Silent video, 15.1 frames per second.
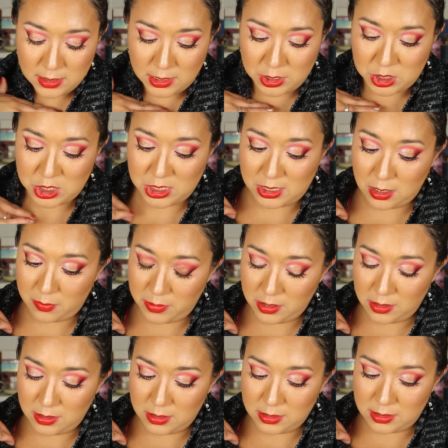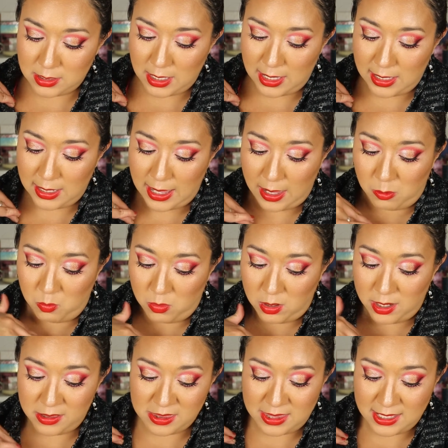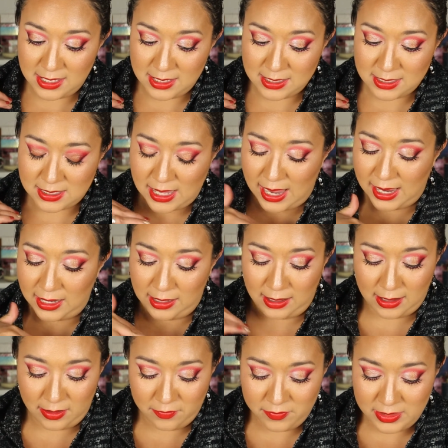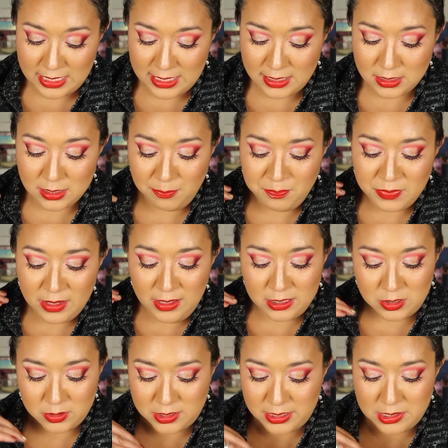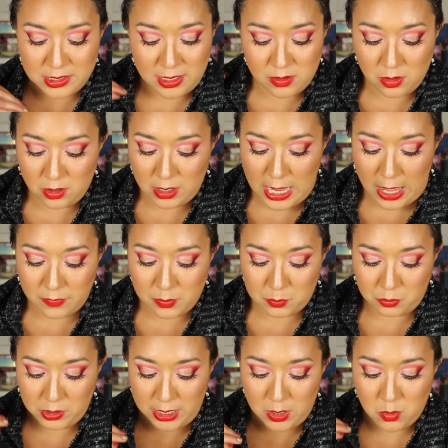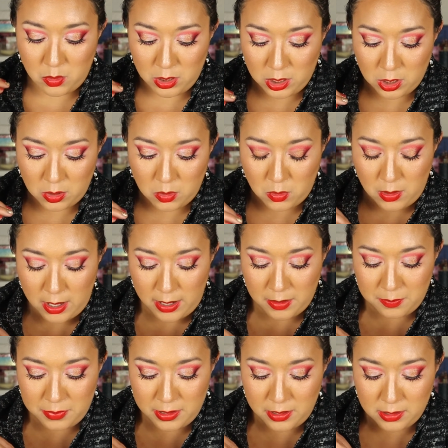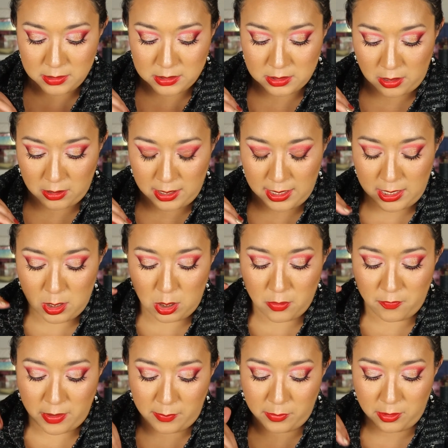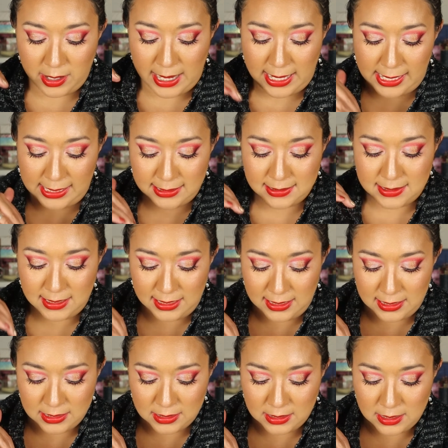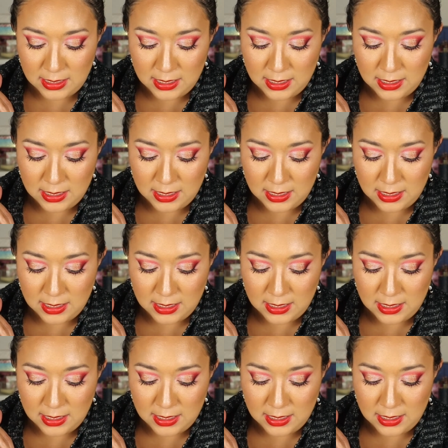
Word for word: and shimmers, and I want this. I love this. So it says that they're going to have a pre-order go up starting November eighteenth